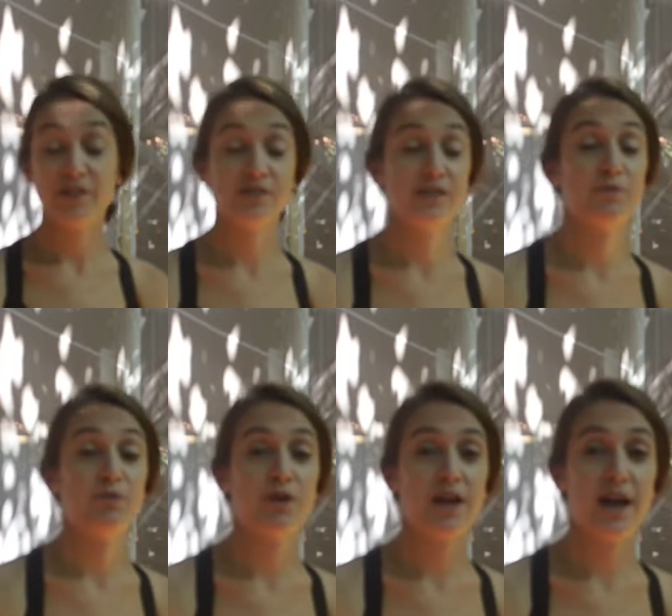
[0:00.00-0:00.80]
found
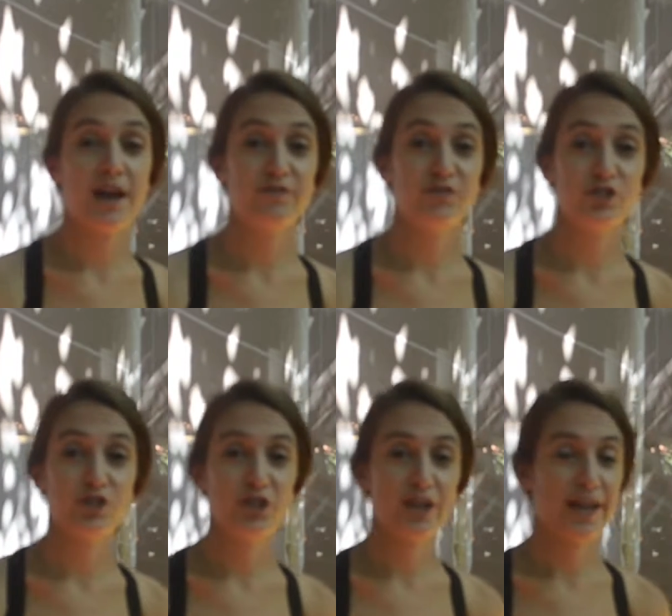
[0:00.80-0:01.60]
Sampoorna after
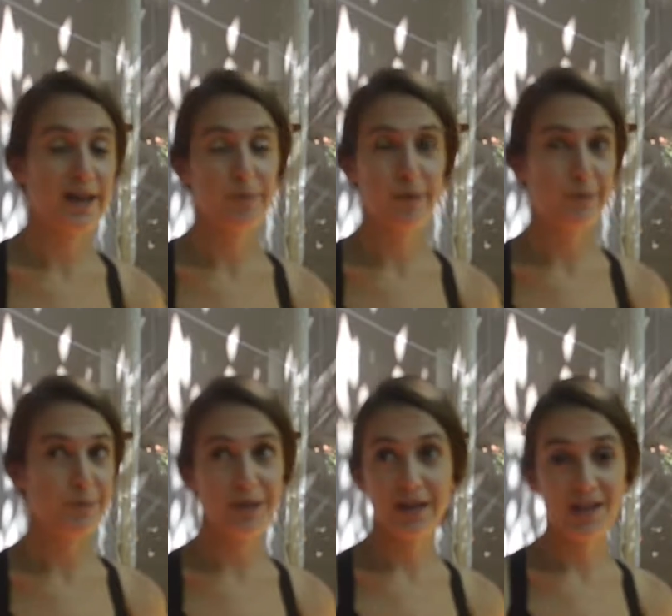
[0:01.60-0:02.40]
looking at
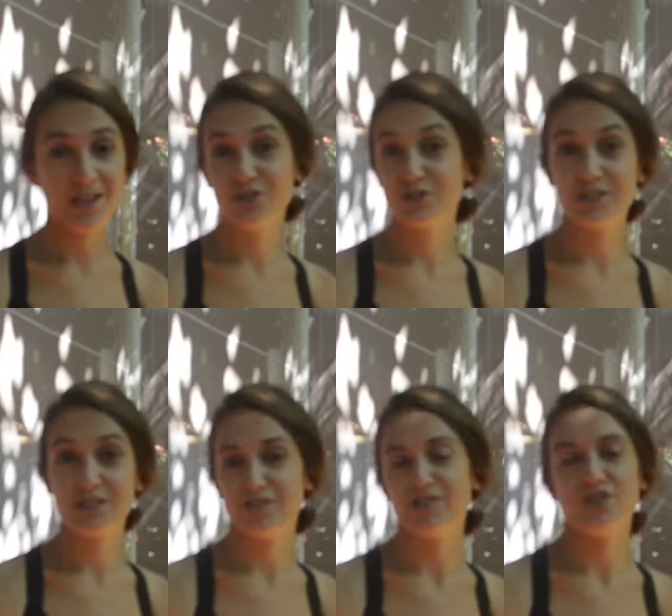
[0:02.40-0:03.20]
probably 100
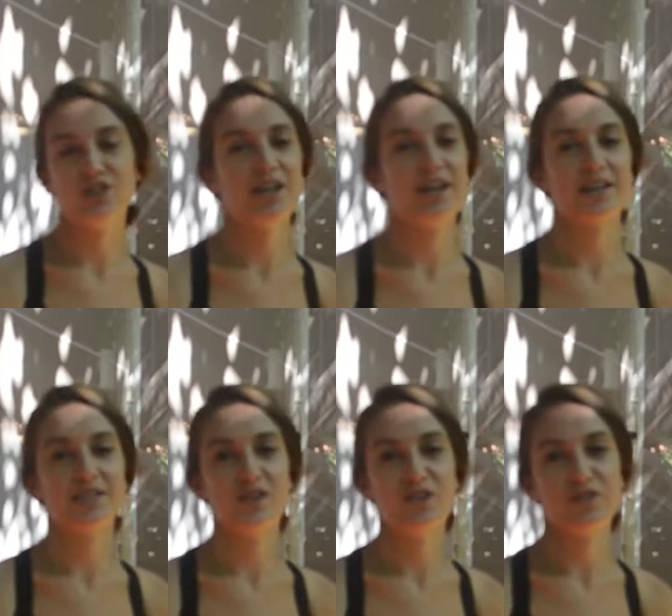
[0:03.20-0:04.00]
different
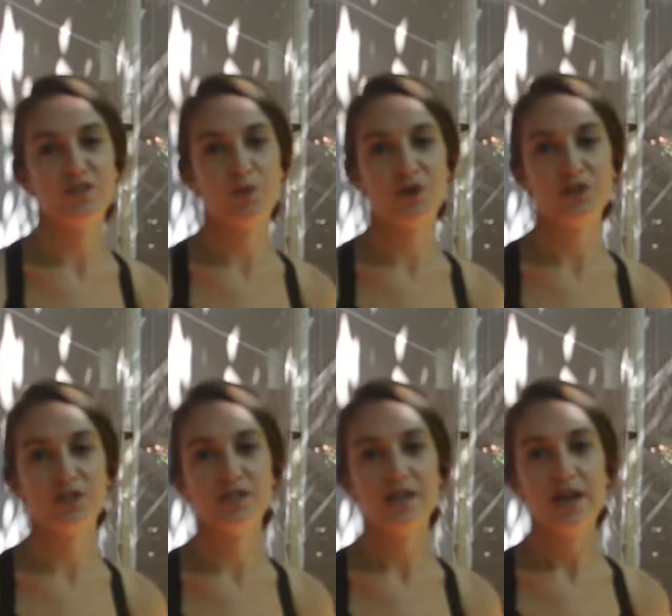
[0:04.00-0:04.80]
trainings all over the
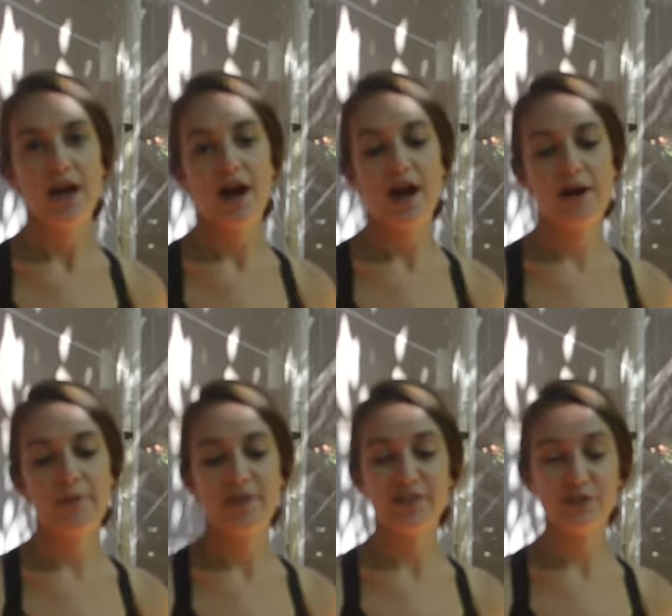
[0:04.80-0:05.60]
world.
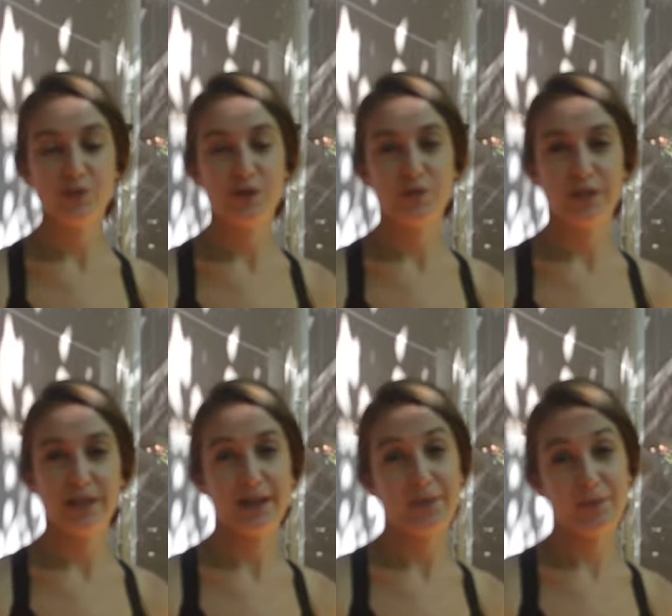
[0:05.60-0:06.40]
And this one
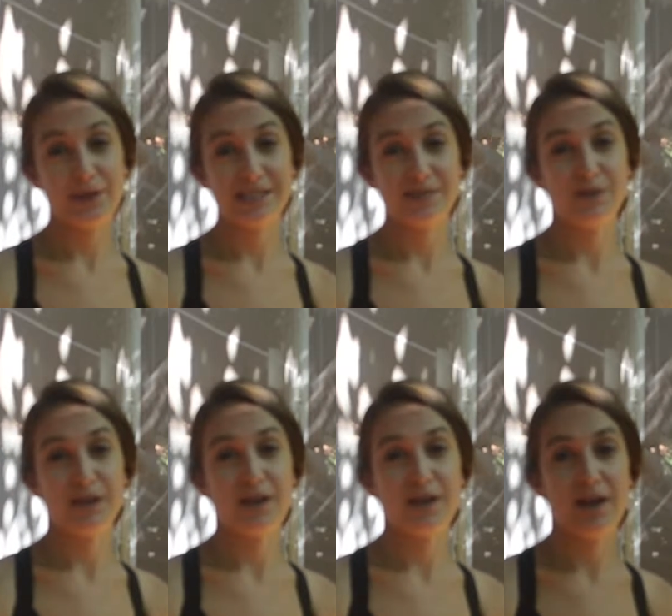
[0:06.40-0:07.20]
really impressed
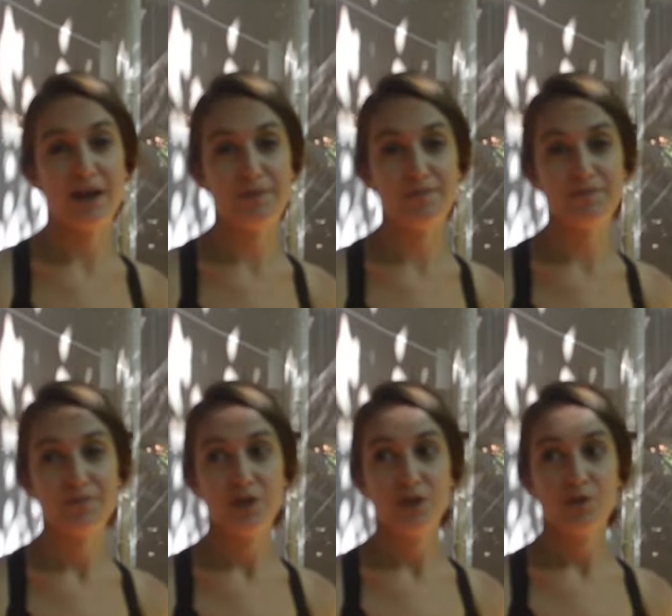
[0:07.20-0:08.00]
me
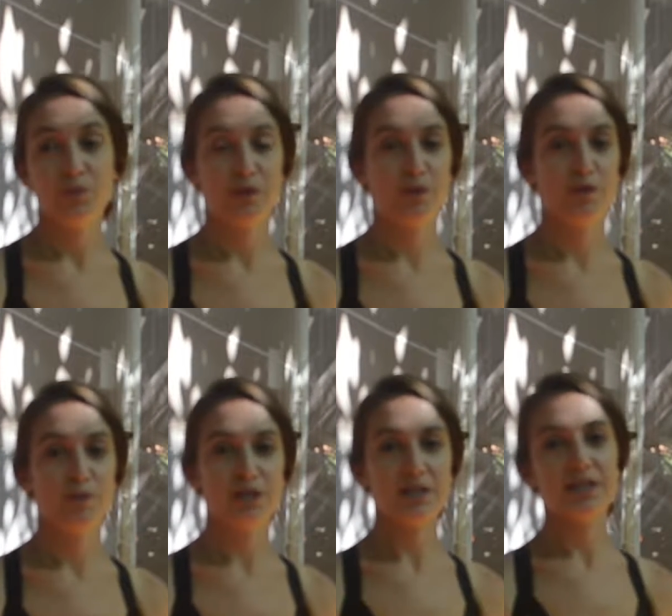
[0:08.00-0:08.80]
with their
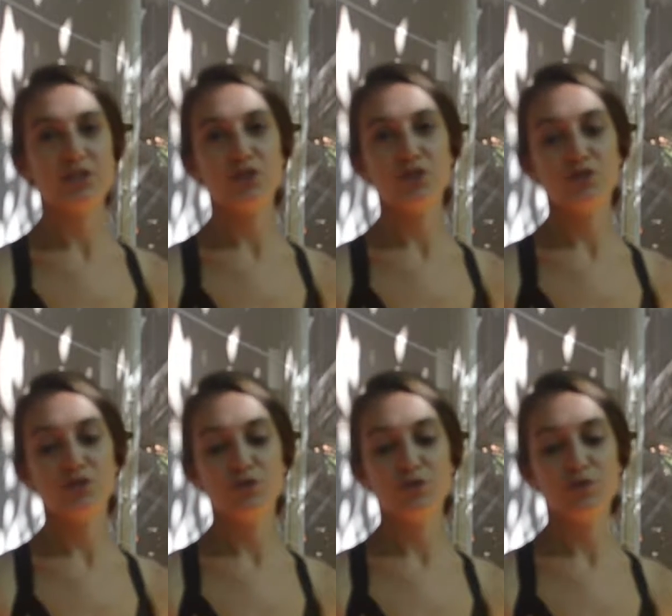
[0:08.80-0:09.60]
ability
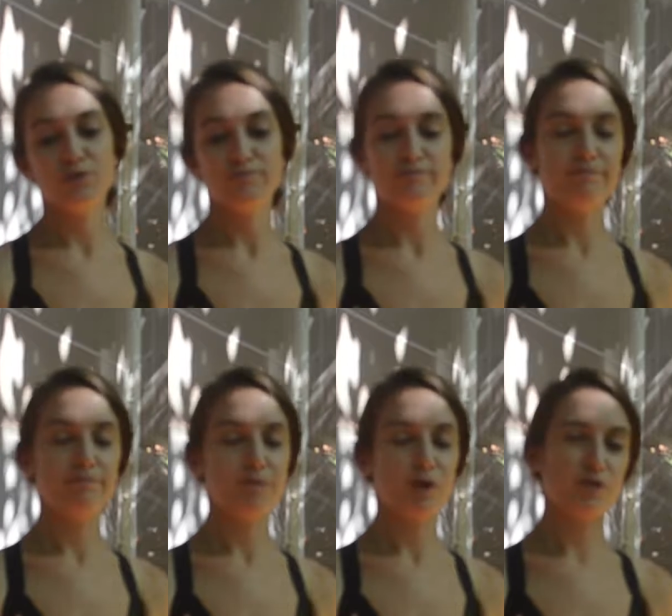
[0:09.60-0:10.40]
to
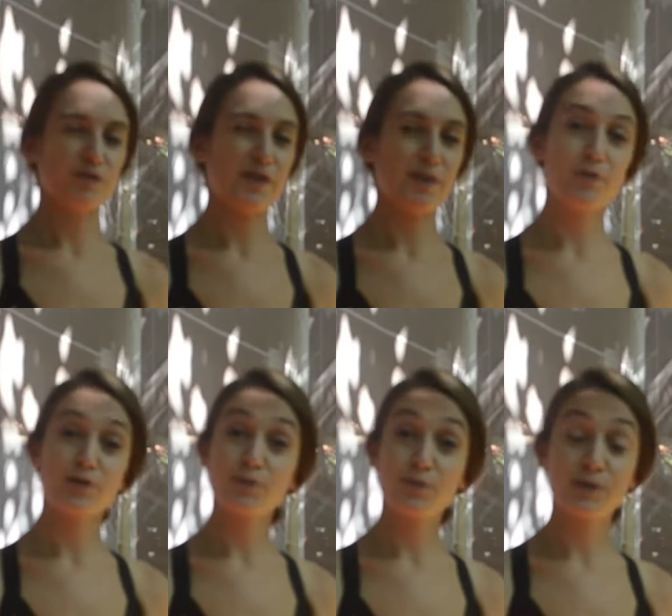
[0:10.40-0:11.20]
cultivate
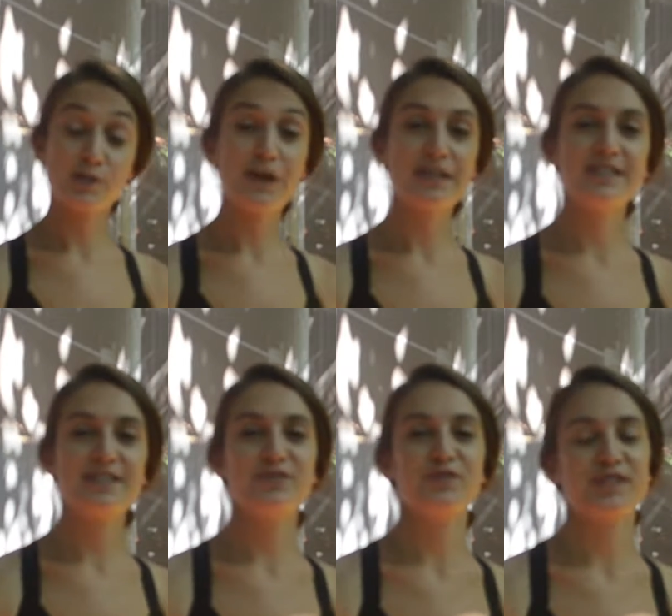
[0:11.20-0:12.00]
multiple
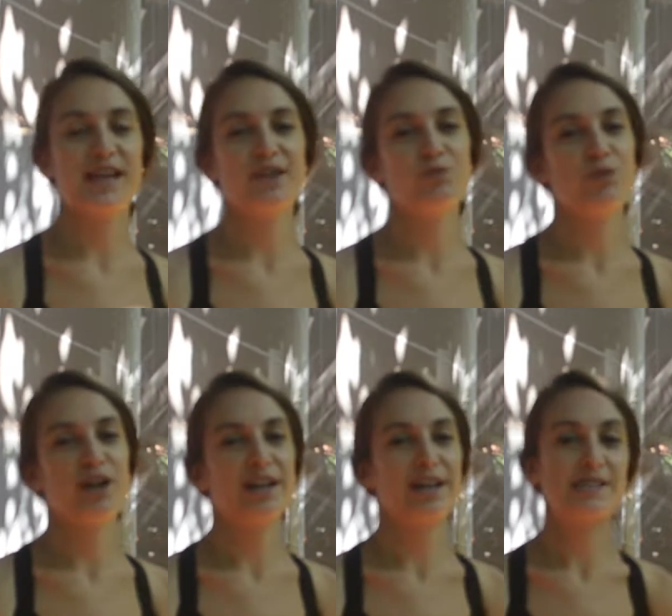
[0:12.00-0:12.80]
perspectives and
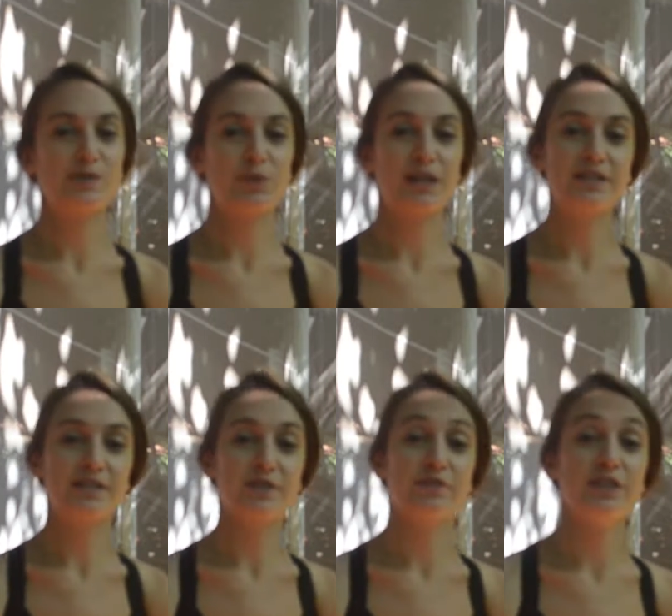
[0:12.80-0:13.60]
bring a nice
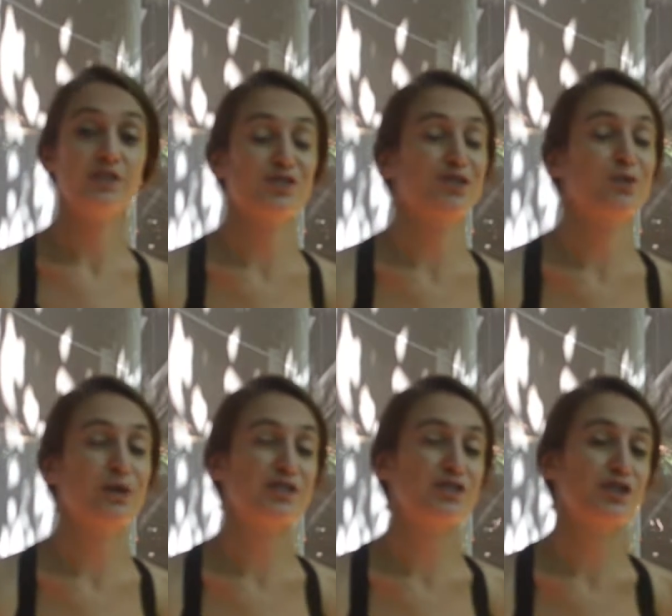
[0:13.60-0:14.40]
blend of Eastern and
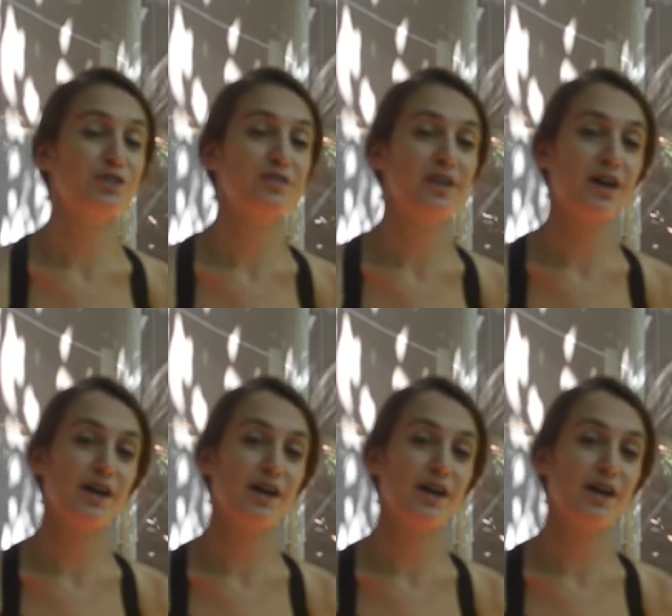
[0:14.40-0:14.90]
Western